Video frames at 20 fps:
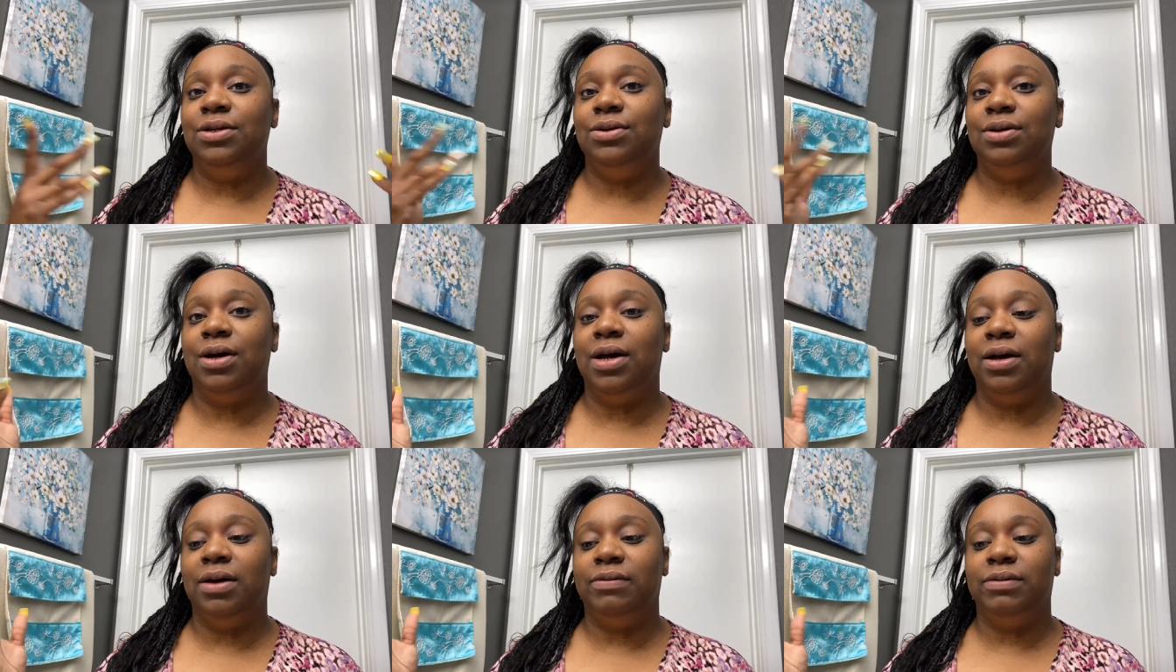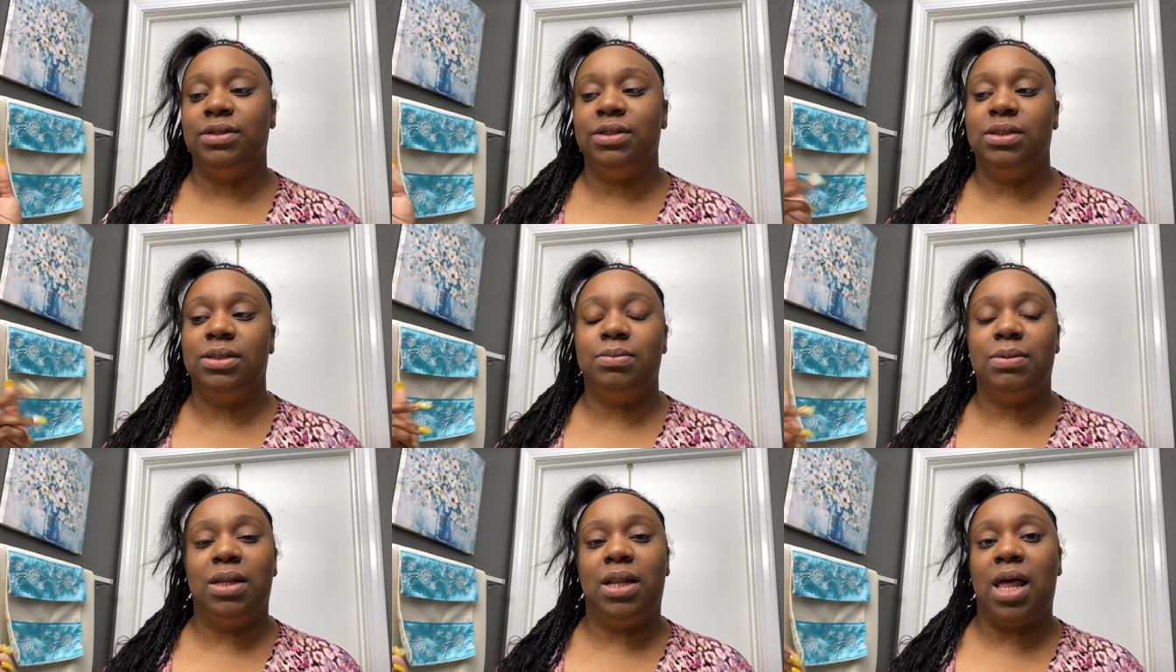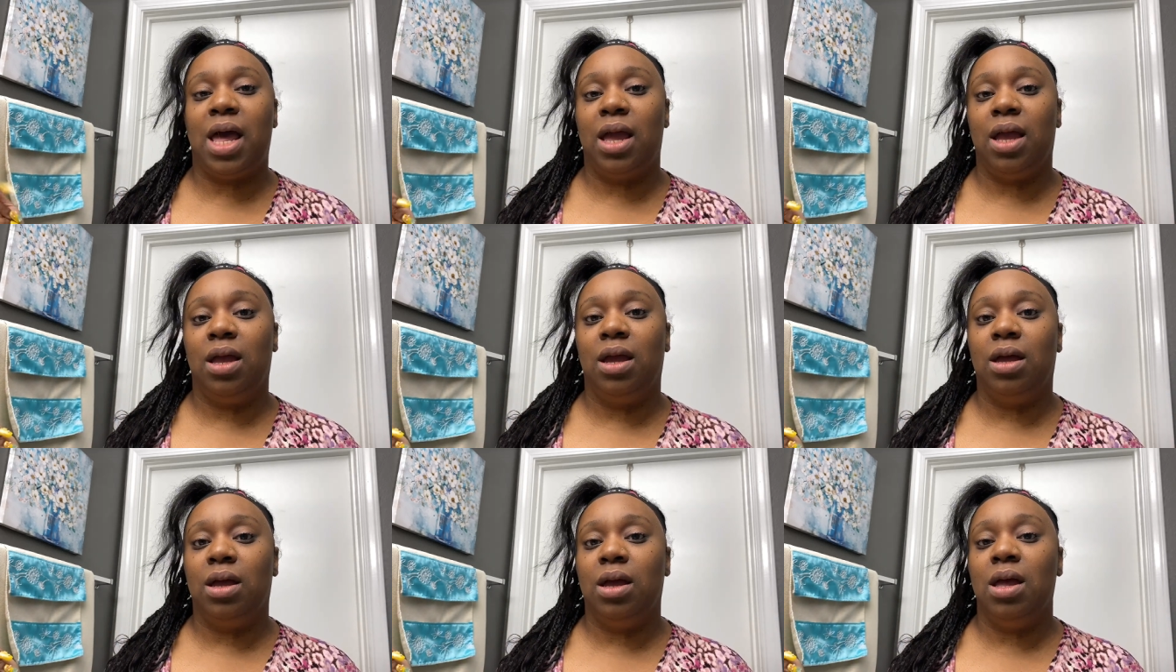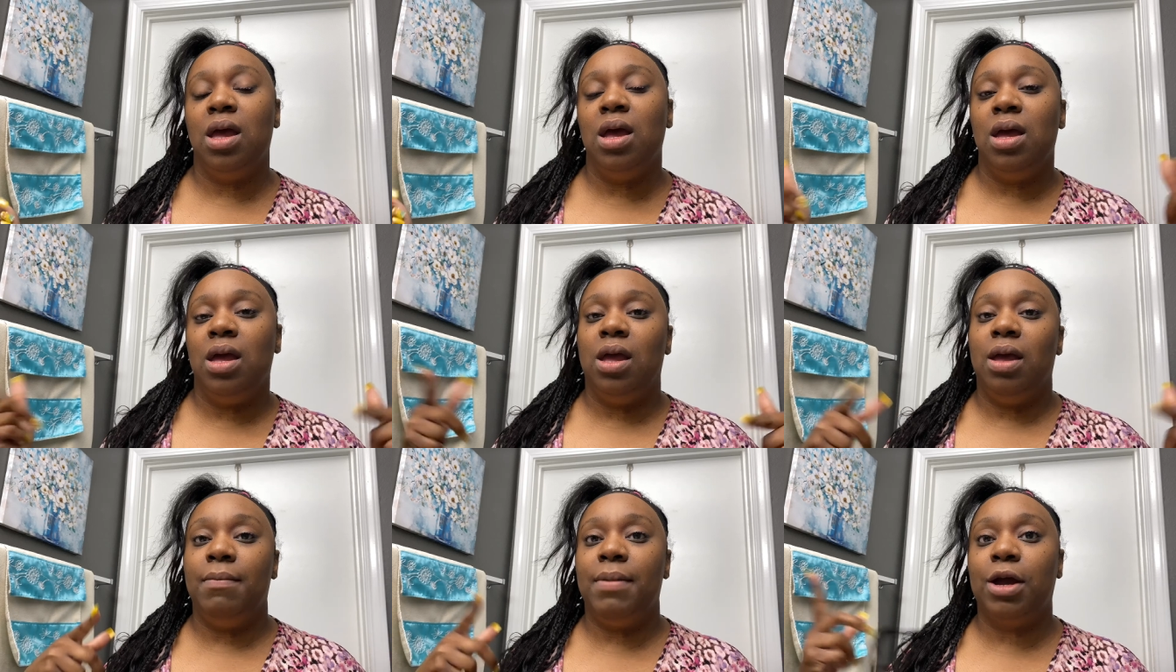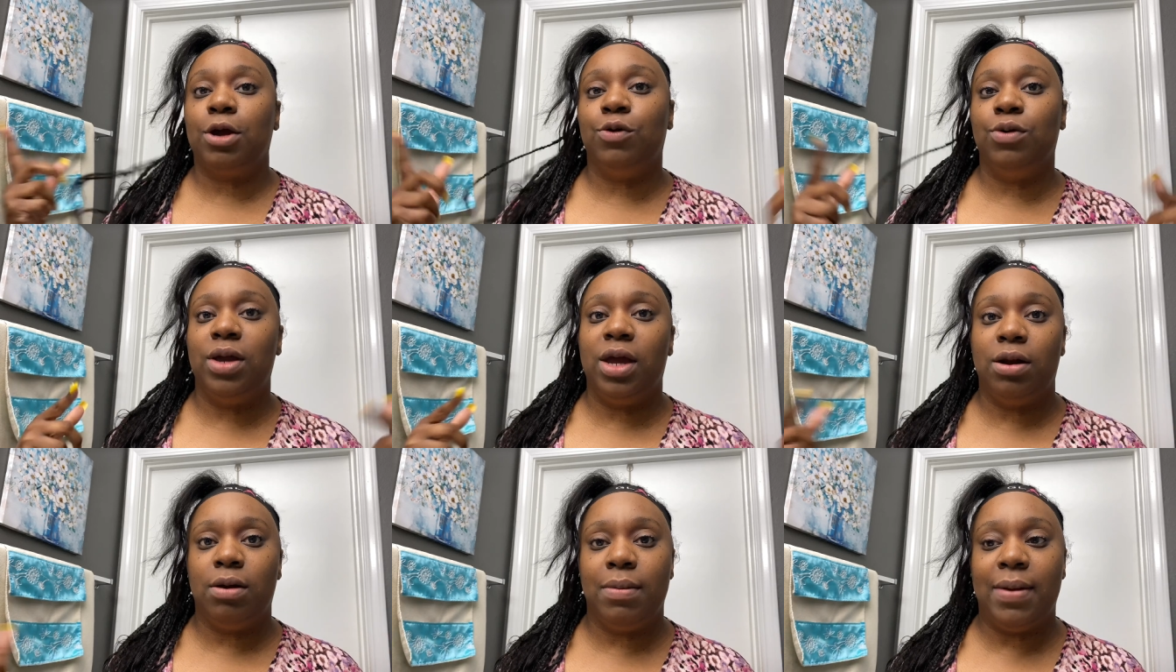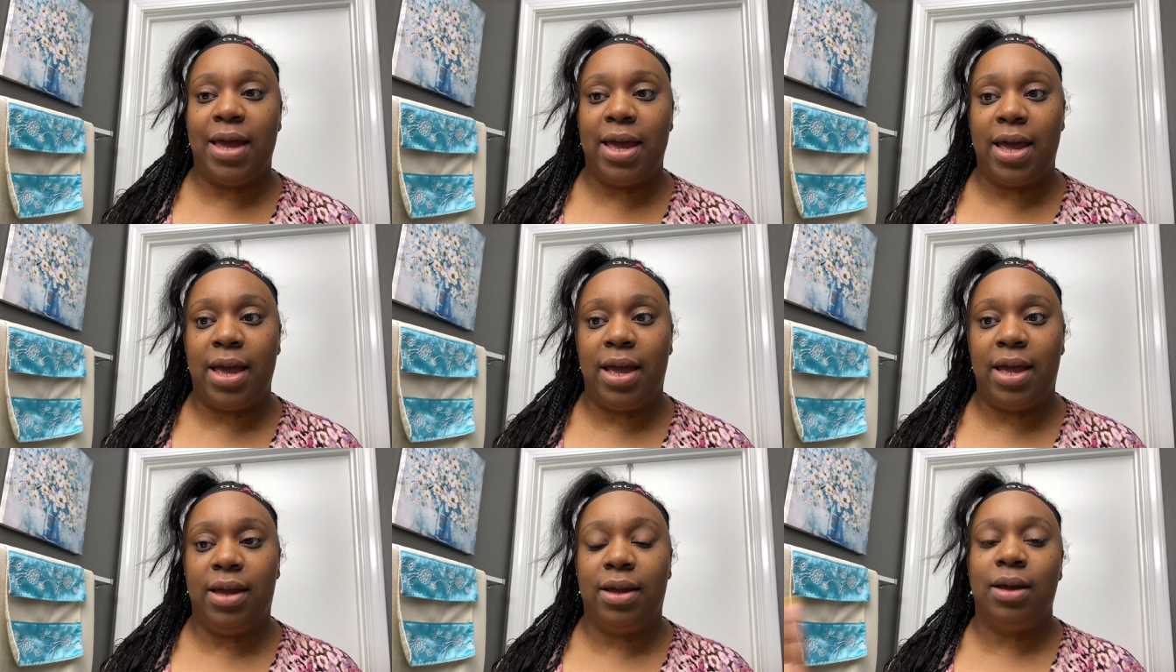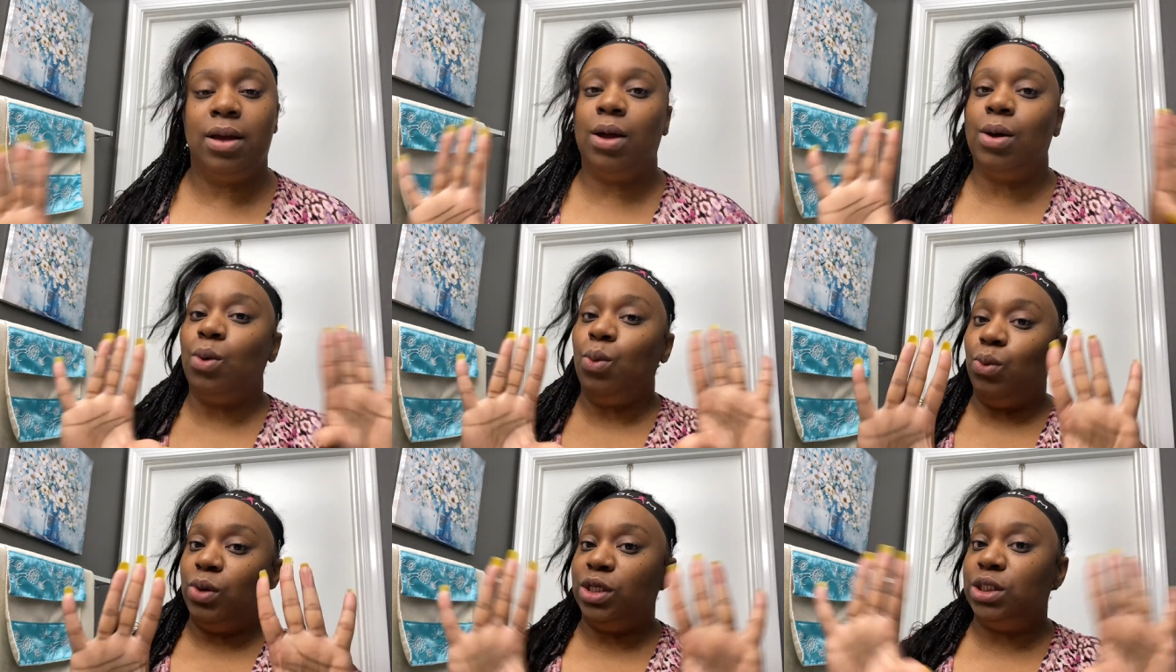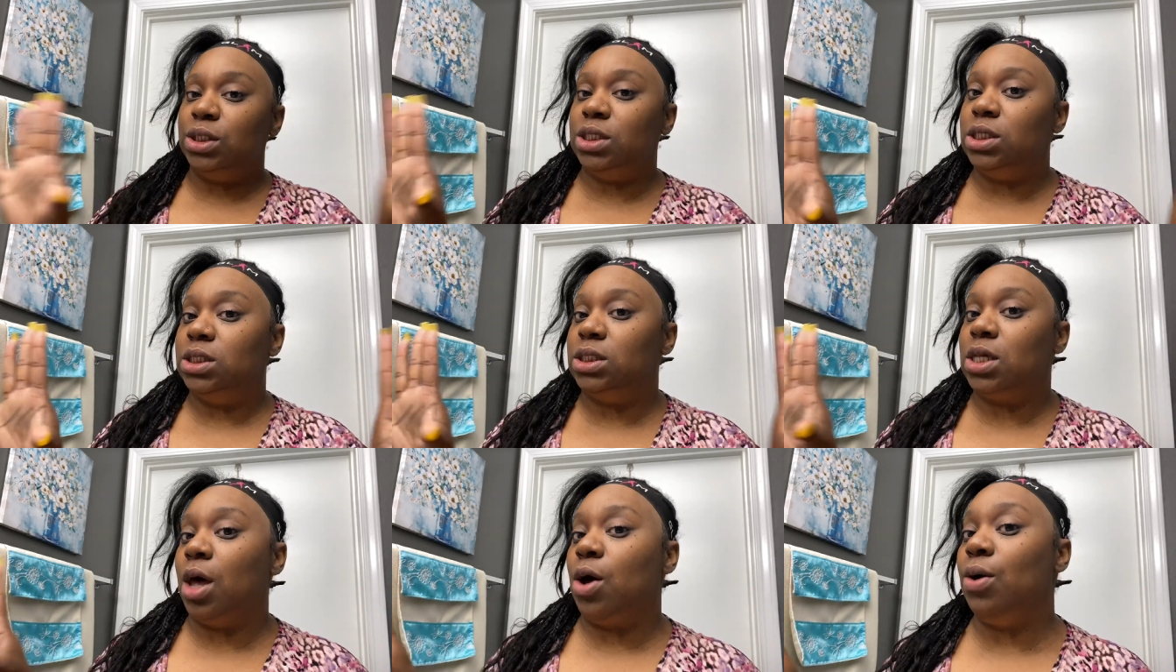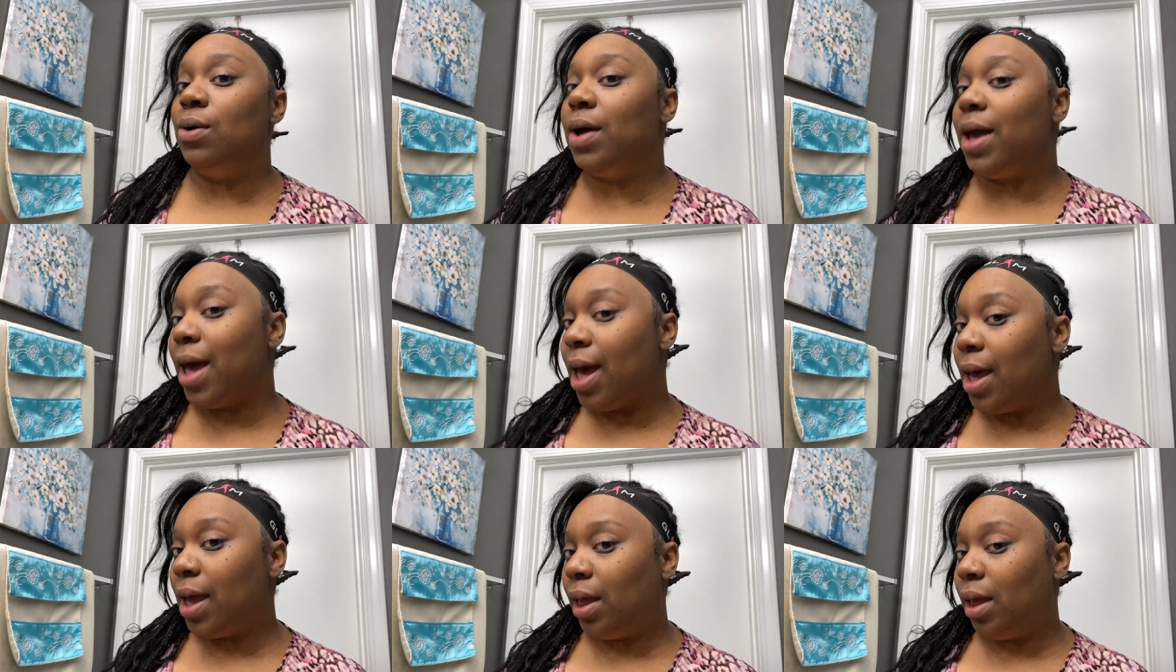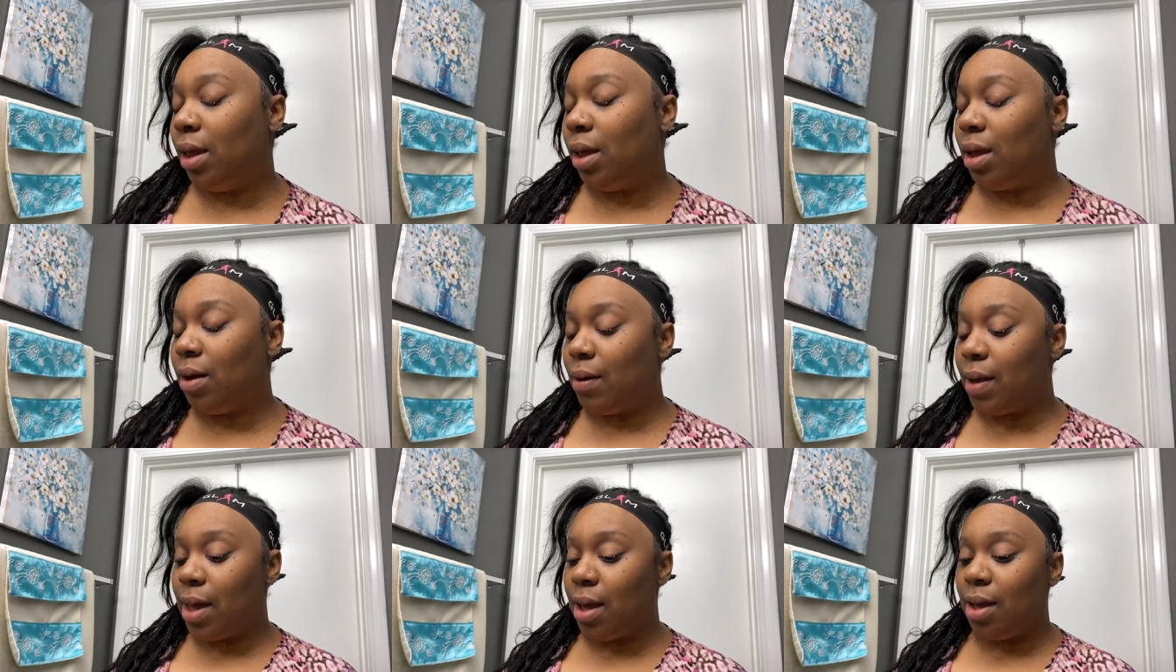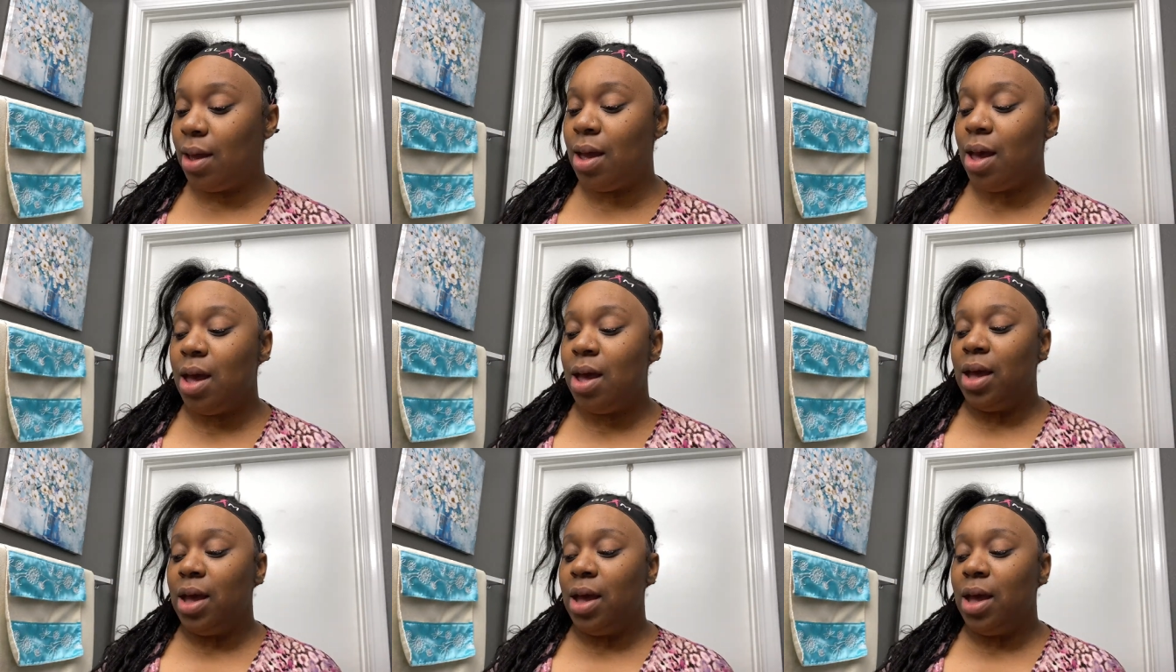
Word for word: You know, I've just been like in my creator bag, which is okay, okay?